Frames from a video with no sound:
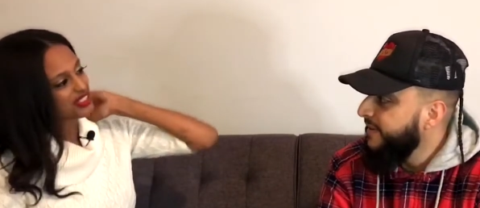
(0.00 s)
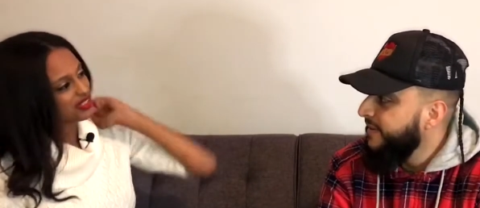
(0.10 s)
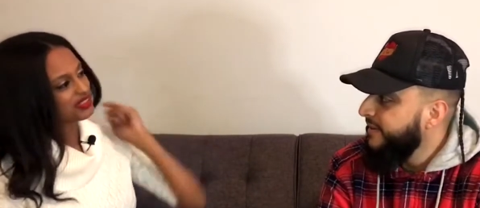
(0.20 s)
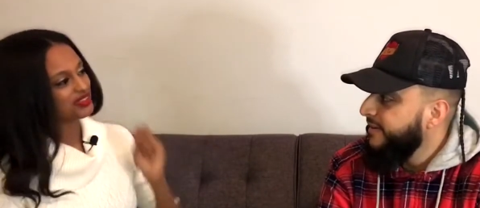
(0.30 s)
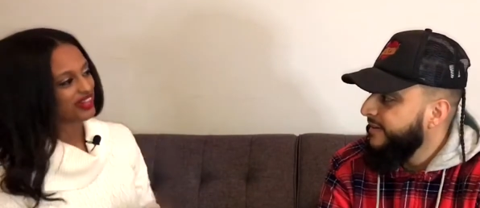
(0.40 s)

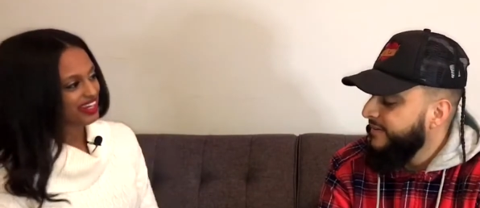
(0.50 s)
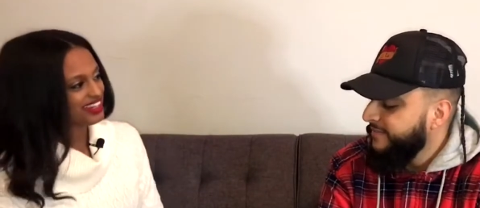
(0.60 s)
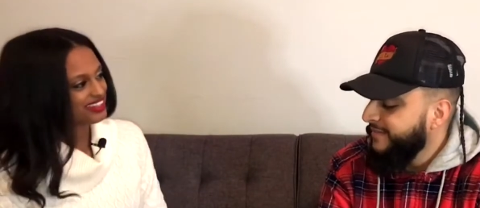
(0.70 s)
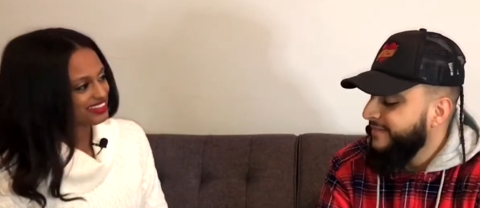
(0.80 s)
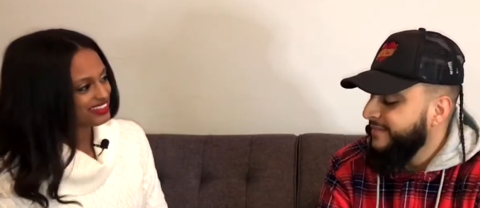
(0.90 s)
Speaker 1: it's due,
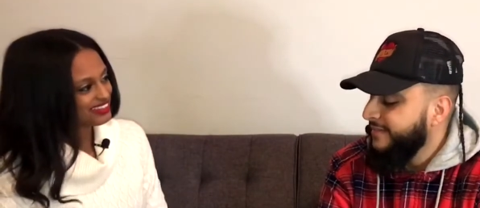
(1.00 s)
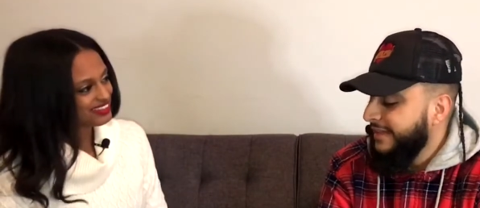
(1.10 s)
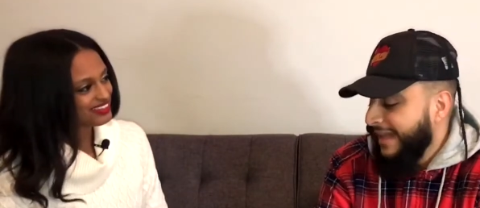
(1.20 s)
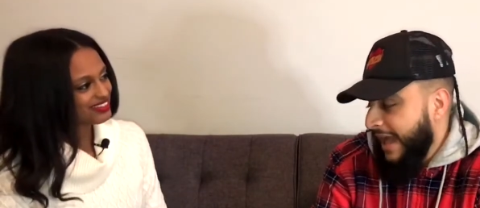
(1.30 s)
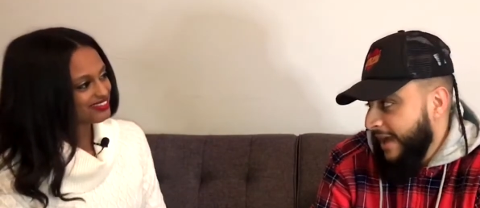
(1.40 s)
right? Yeah
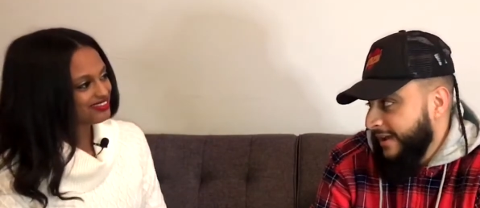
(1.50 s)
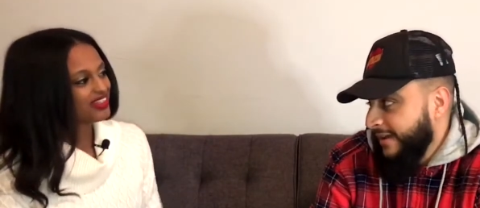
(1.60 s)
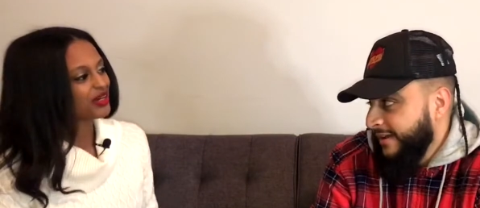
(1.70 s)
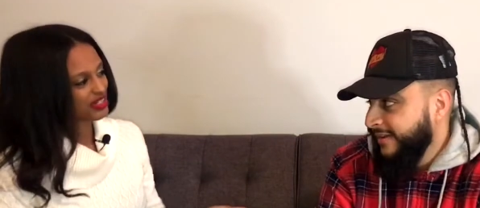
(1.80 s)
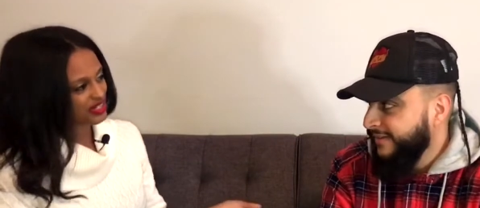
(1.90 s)

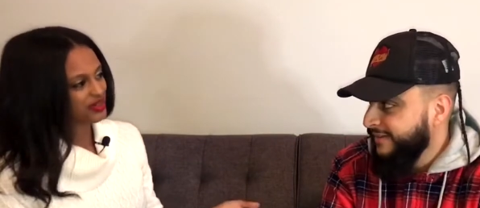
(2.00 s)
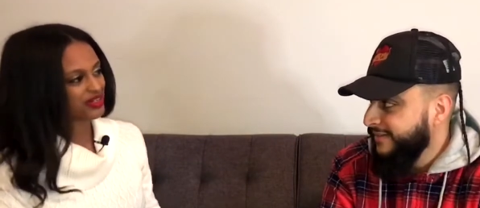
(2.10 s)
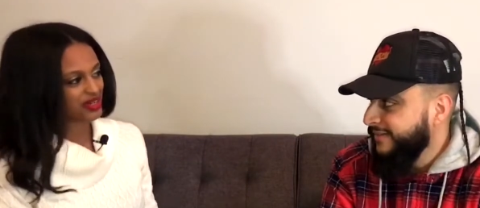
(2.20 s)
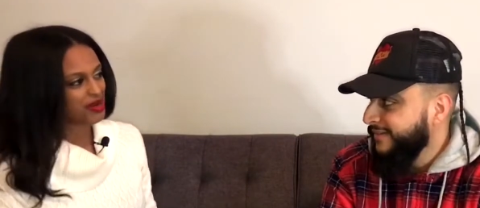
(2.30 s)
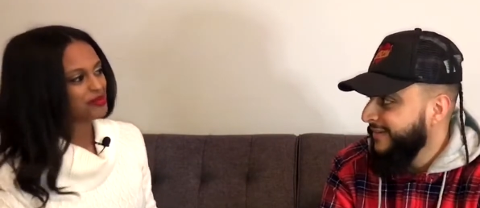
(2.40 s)
you're
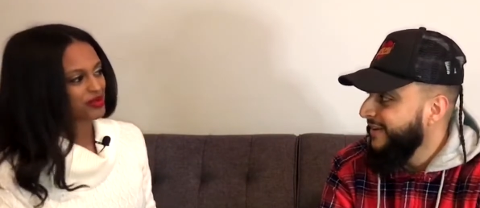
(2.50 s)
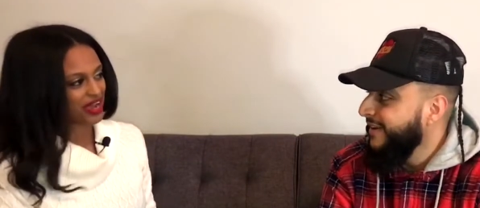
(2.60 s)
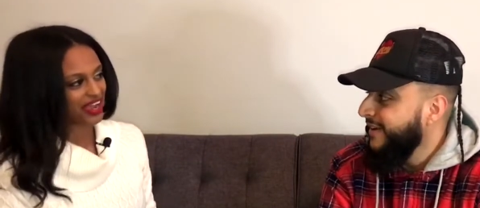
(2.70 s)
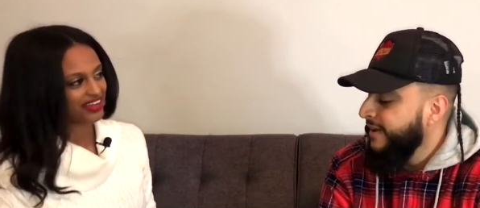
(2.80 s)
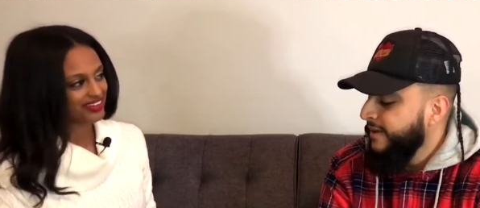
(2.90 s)
you're you're a humble
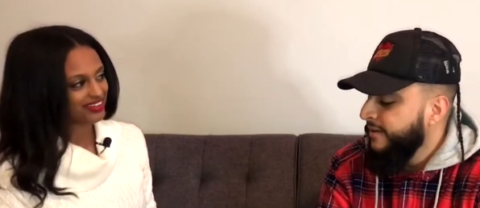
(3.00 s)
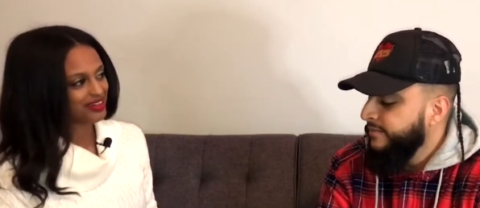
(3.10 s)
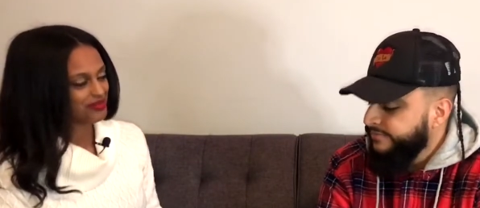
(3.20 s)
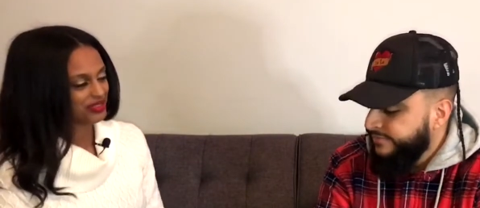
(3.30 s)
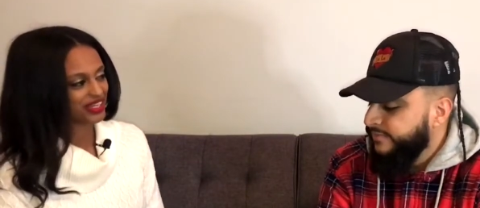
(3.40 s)
guy.
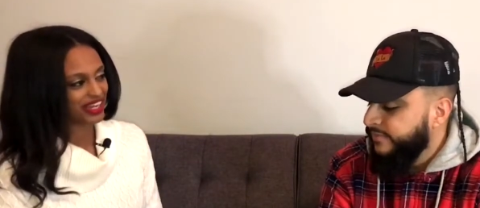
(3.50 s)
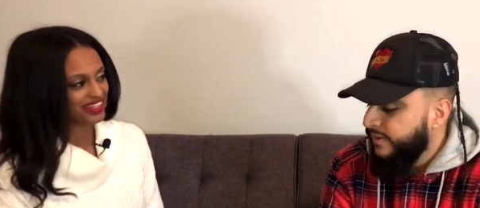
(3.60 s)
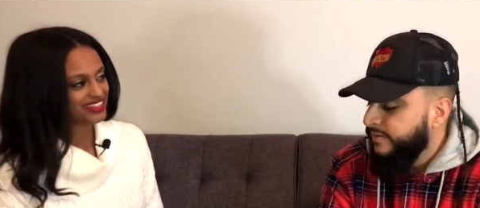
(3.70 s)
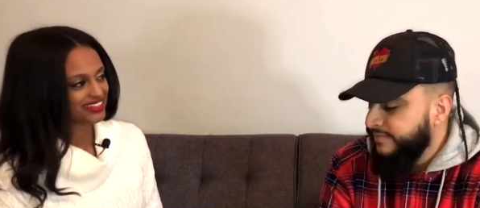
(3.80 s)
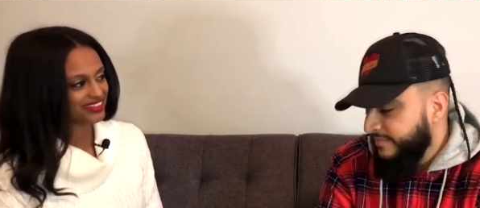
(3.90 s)
You're a humble
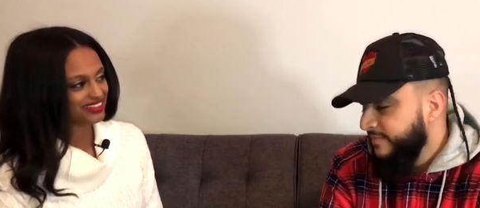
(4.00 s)
guy. So